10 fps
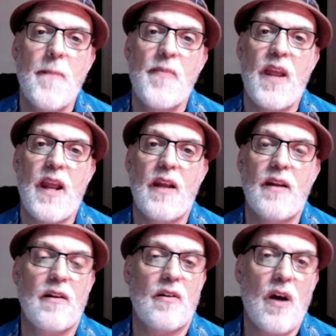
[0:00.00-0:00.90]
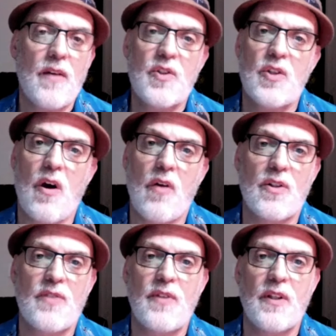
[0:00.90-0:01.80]
And a lot of
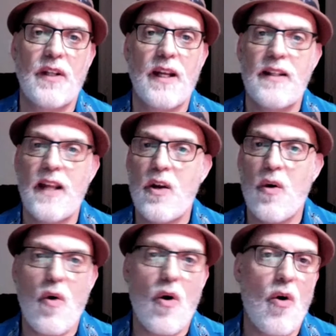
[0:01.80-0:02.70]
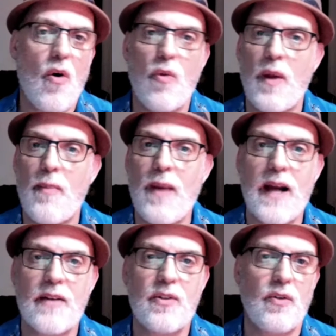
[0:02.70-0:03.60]
scholars feel like they go all the way back
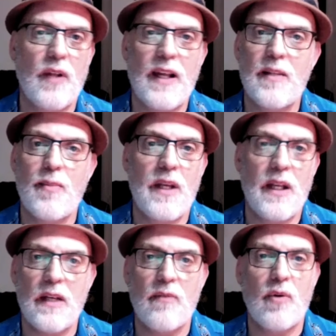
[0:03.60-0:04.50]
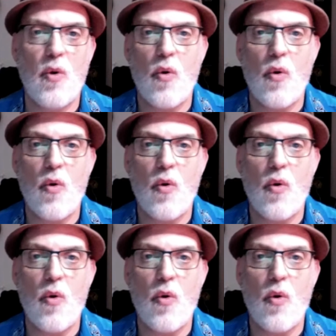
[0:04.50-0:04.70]
to like the beginning of recorded